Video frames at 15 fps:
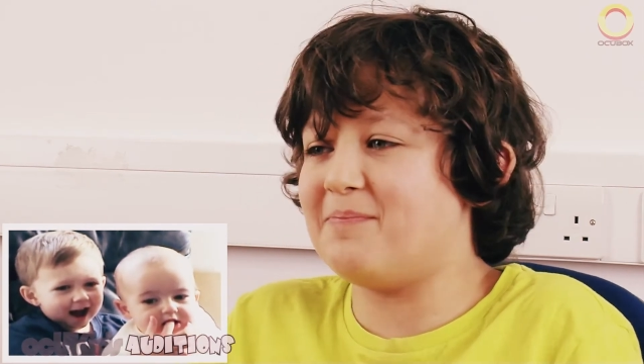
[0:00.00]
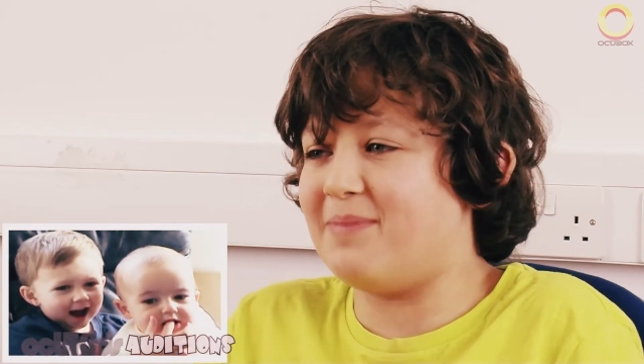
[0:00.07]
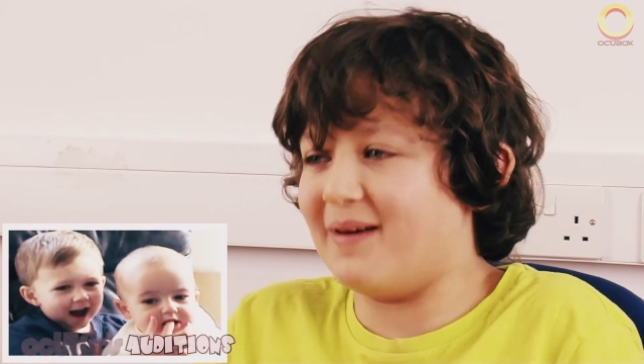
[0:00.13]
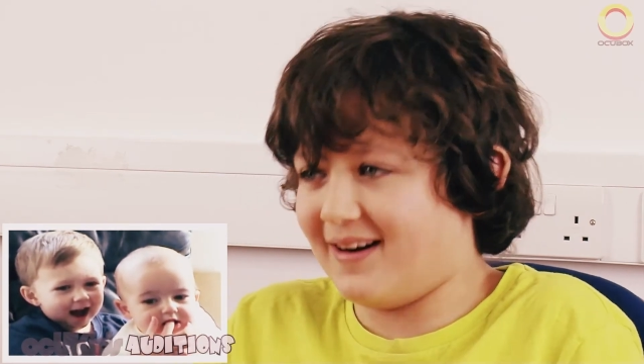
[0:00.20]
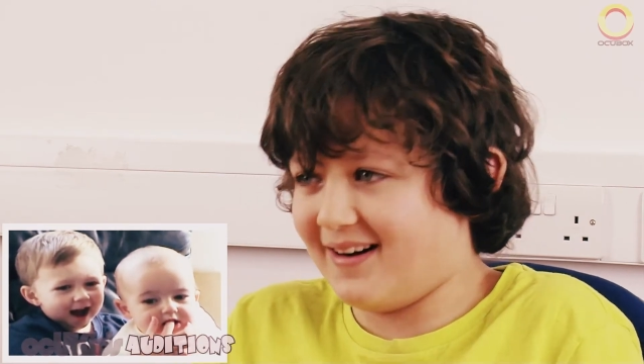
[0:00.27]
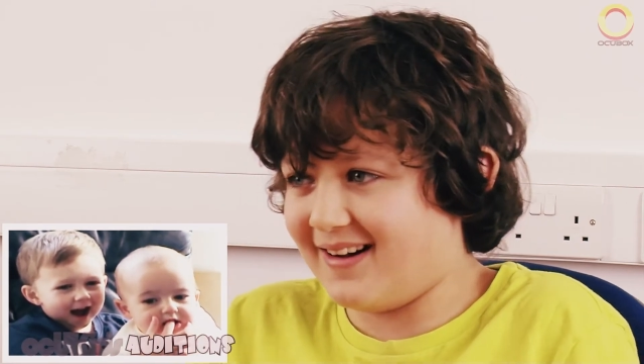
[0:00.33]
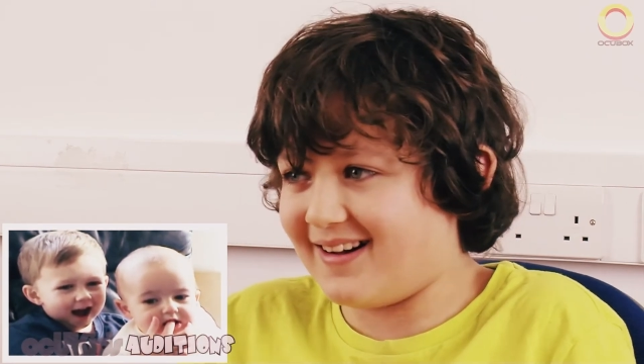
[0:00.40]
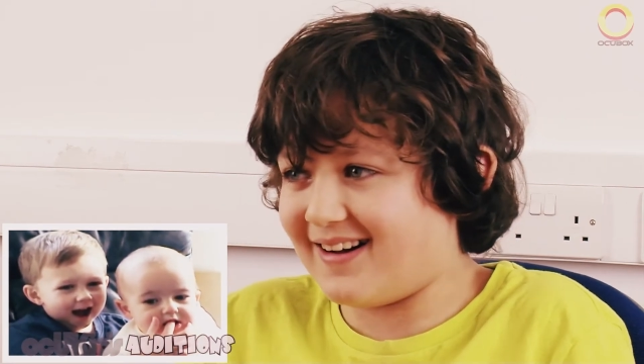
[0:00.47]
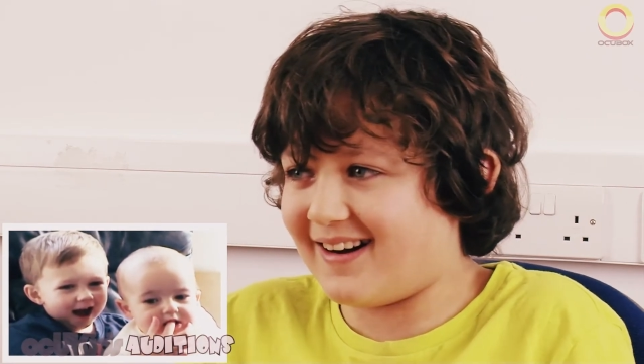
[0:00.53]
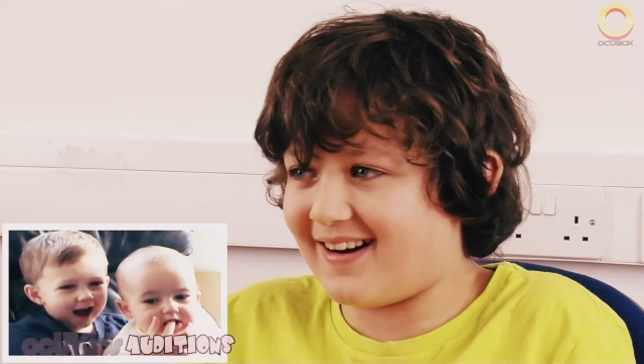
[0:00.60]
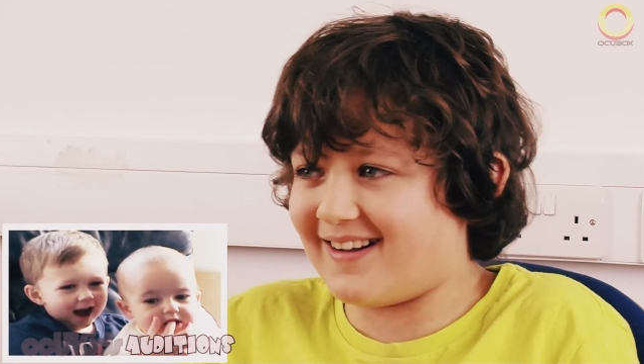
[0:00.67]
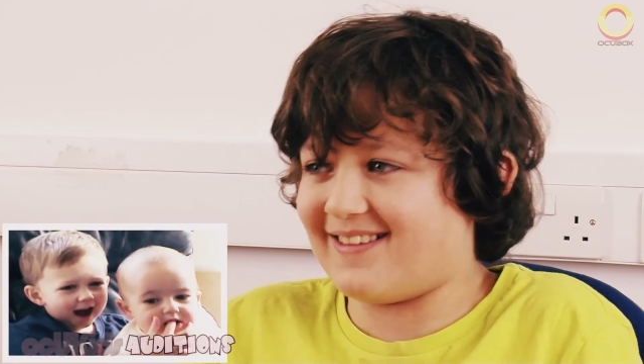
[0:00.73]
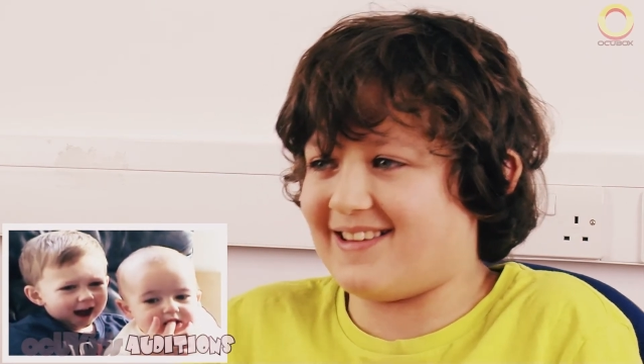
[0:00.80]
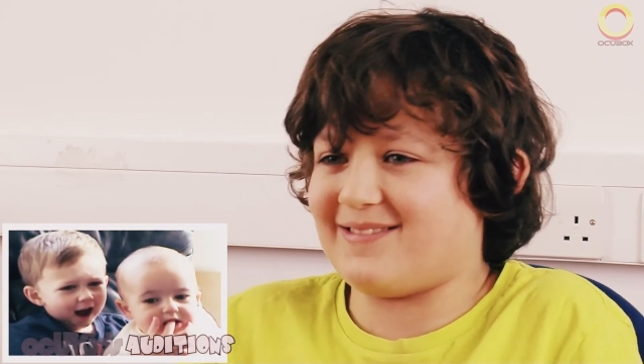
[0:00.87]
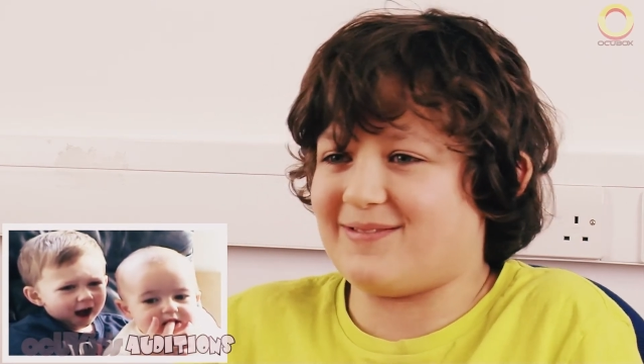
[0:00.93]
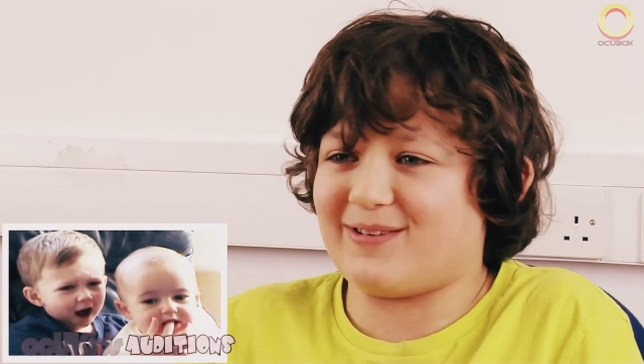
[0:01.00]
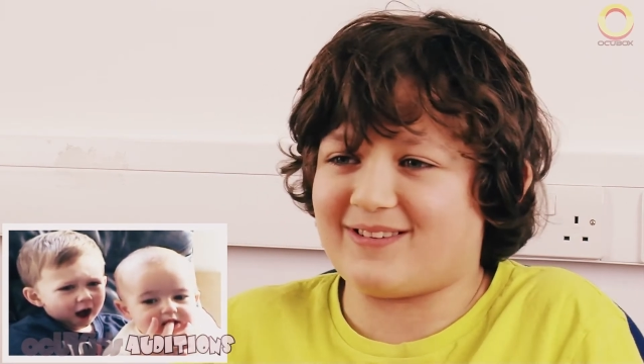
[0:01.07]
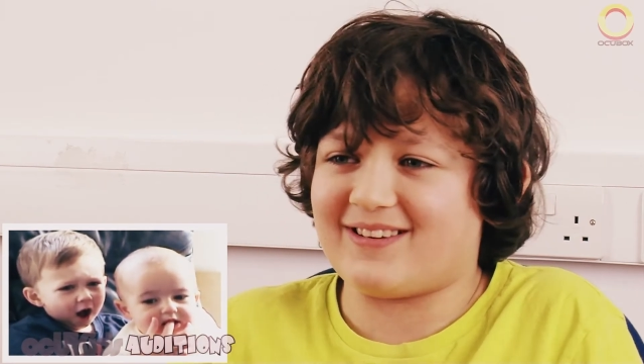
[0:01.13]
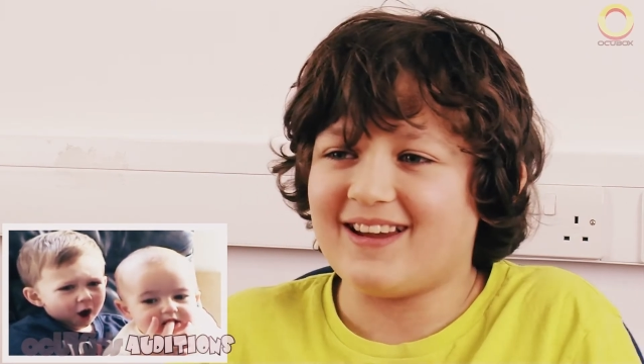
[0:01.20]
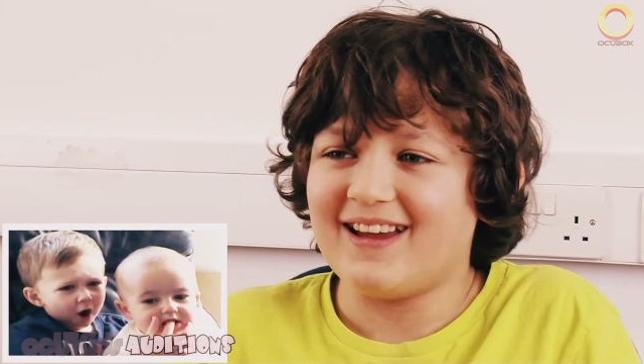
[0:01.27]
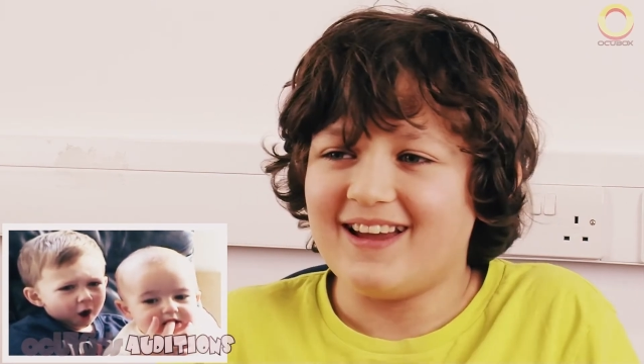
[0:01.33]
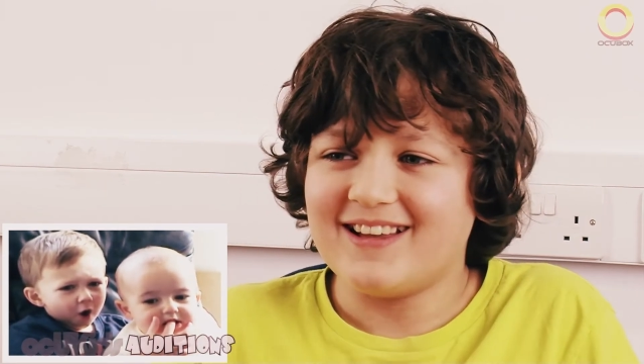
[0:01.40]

but I only watch